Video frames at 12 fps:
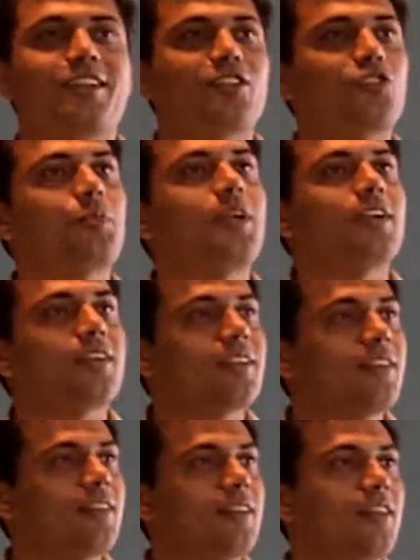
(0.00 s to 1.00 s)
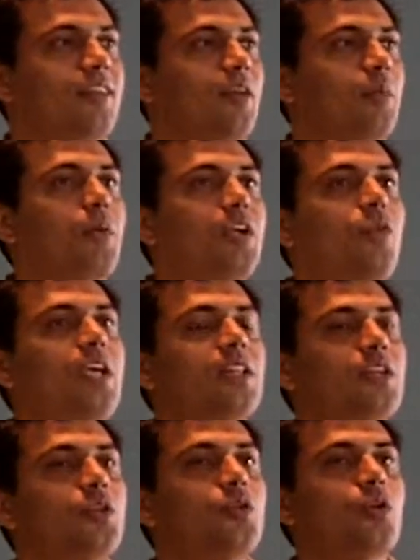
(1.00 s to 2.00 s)
the spirit. Between
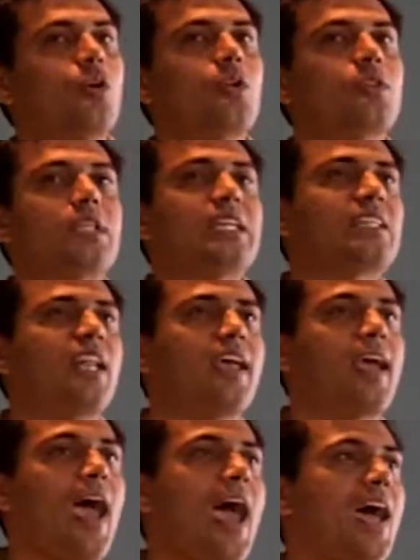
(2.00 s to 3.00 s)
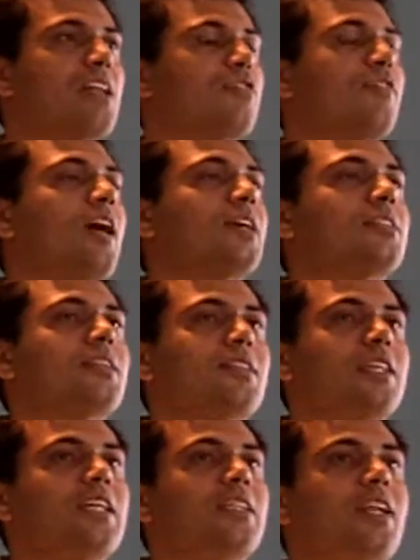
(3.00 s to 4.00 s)
the two roles, it's like as fast as
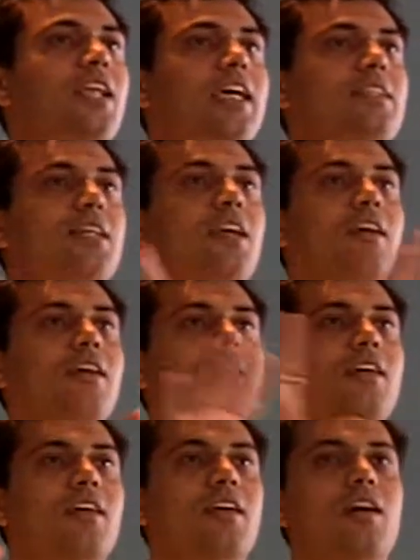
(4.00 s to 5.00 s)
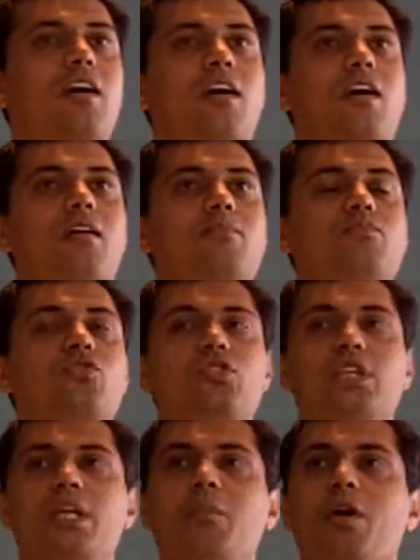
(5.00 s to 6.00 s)
an interlacing uh,
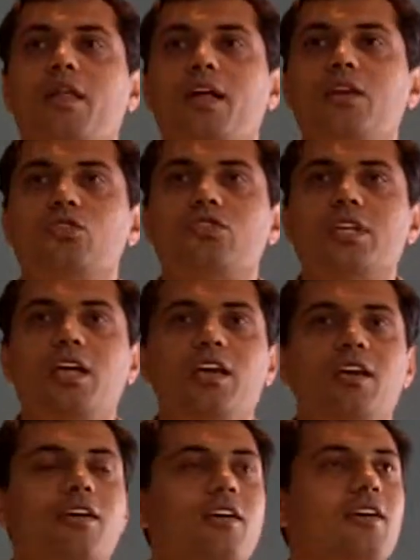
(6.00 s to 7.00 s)
cinema that you see,